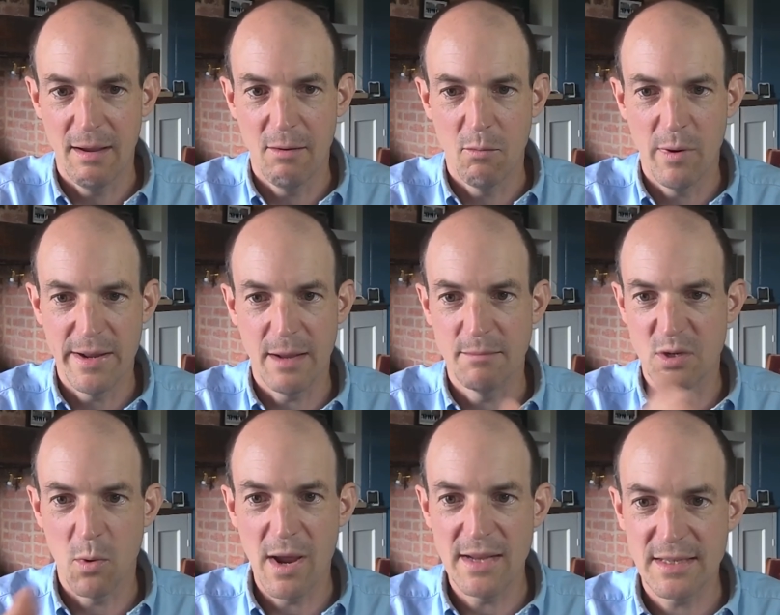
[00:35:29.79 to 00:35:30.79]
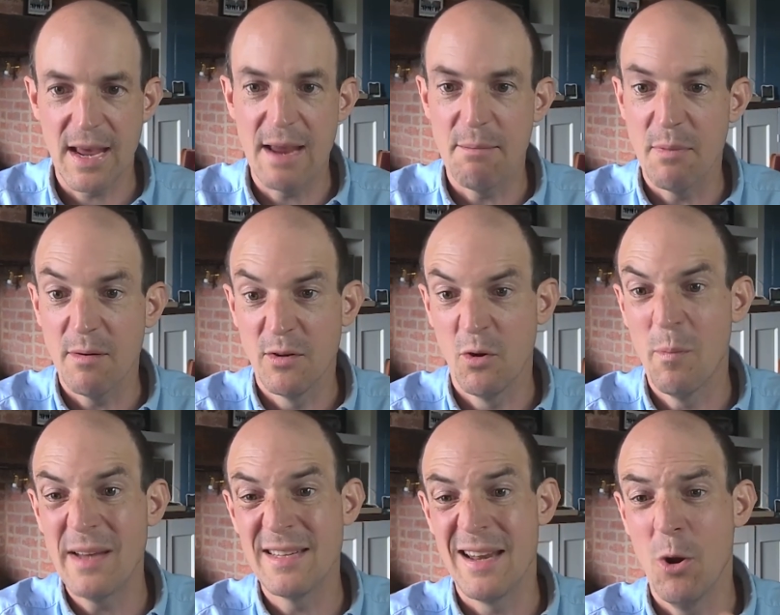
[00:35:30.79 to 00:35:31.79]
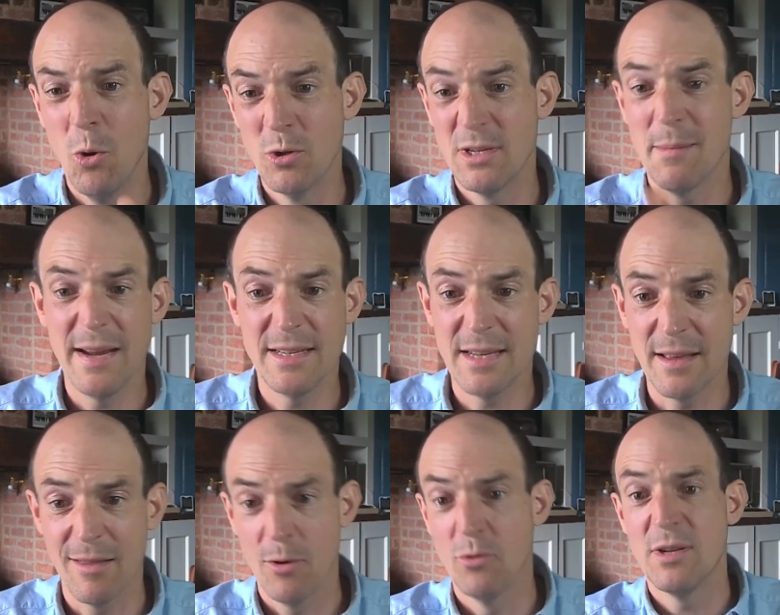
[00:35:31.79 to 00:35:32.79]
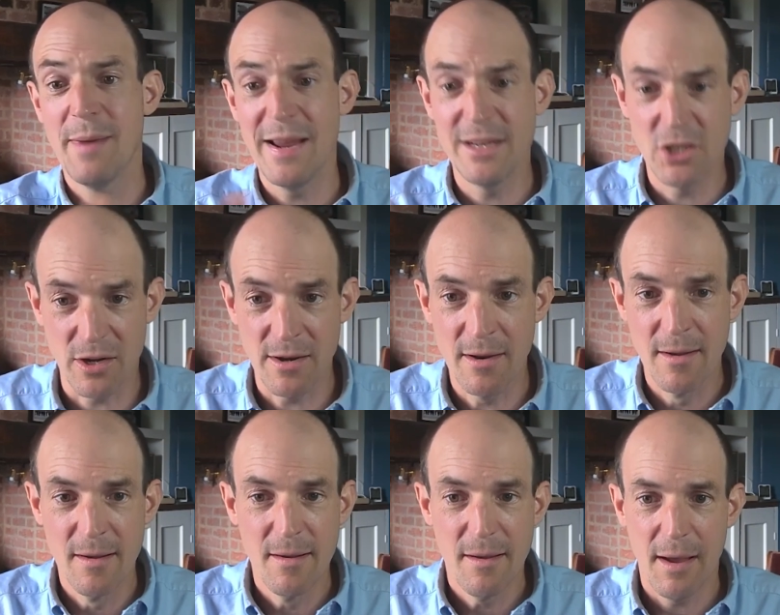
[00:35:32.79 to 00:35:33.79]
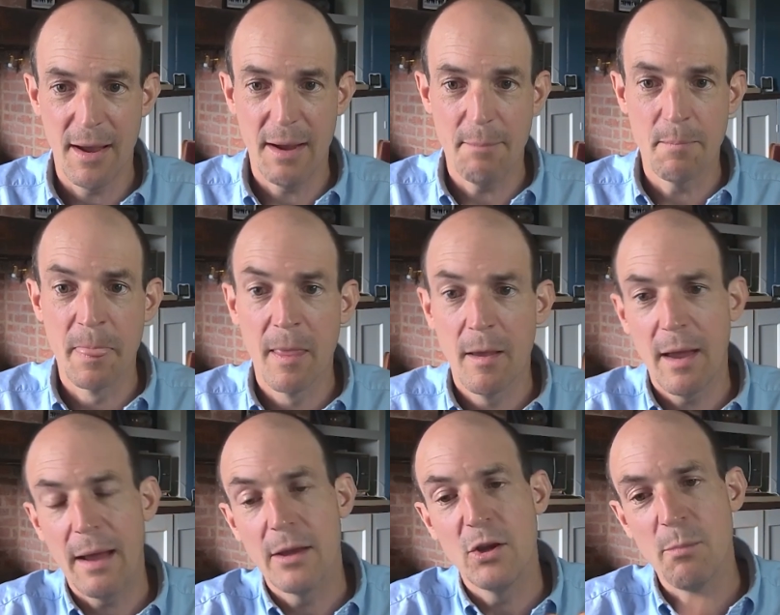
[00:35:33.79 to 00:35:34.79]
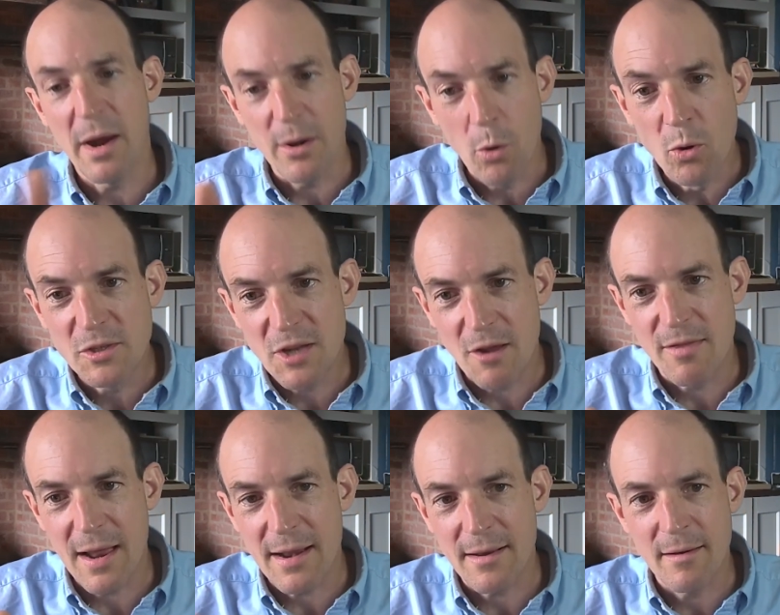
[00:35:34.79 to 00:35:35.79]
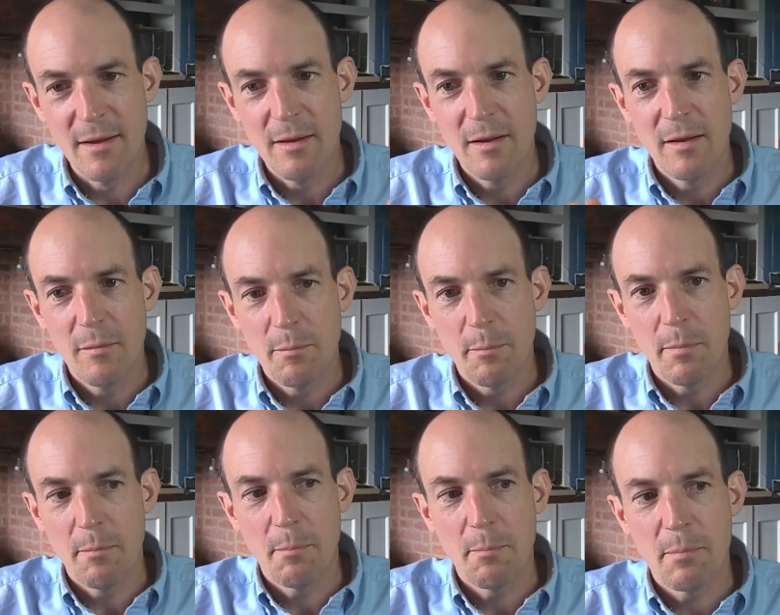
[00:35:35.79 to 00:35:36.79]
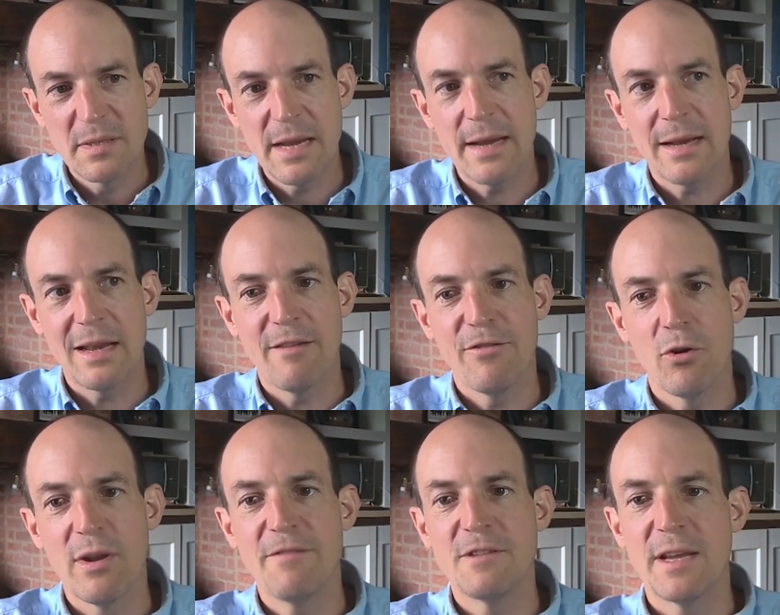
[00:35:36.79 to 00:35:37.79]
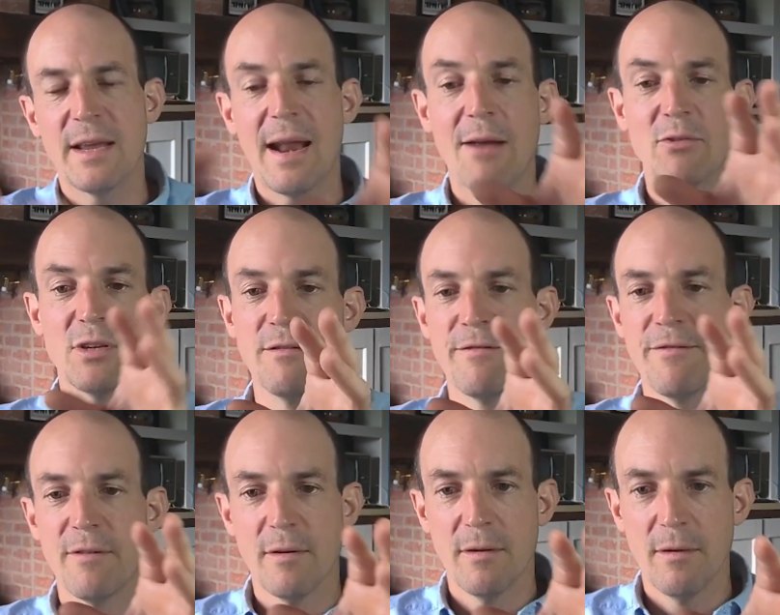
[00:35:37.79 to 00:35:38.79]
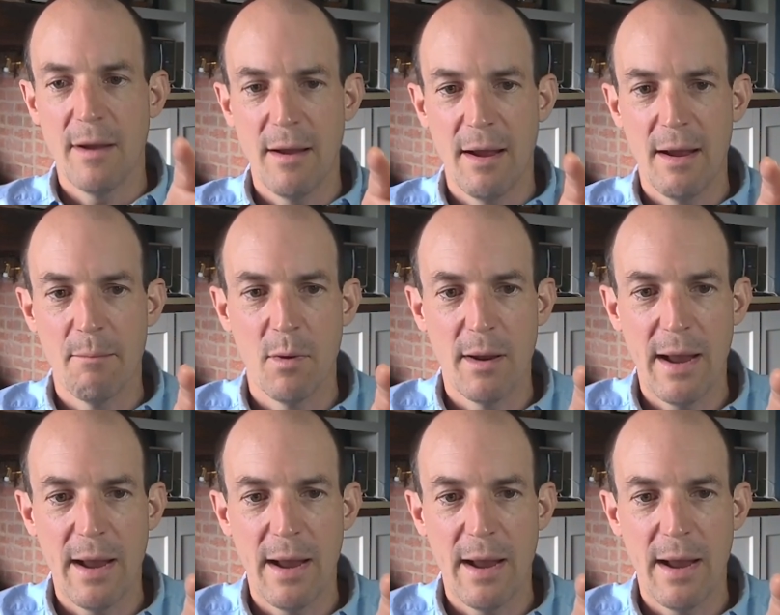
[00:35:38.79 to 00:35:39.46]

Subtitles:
When it comes to WhereScape, you're basically automating the automation. You might also then, particularly if you're lifting it out of an